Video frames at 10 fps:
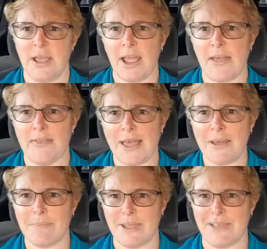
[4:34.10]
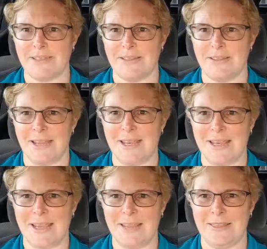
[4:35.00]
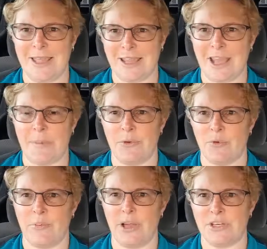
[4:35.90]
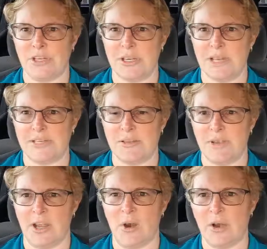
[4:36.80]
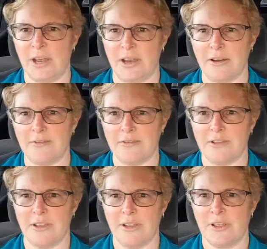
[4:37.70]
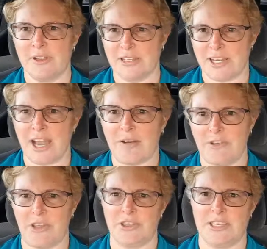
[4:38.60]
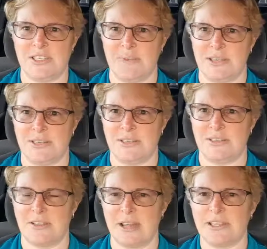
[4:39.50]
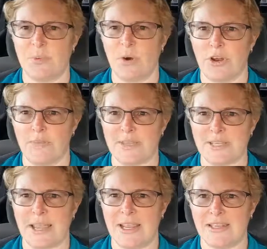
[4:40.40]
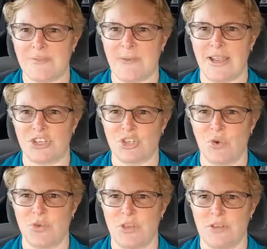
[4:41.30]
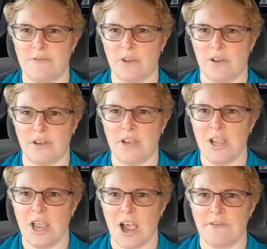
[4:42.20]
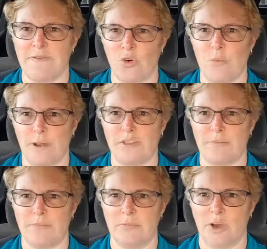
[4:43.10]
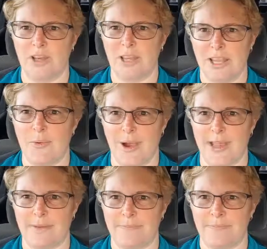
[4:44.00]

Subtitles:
And that means that then again that capital budget needs to be high enough to cover those expenses. So that's why I'm saying to make sure that you've got a 4-month kind of leeway.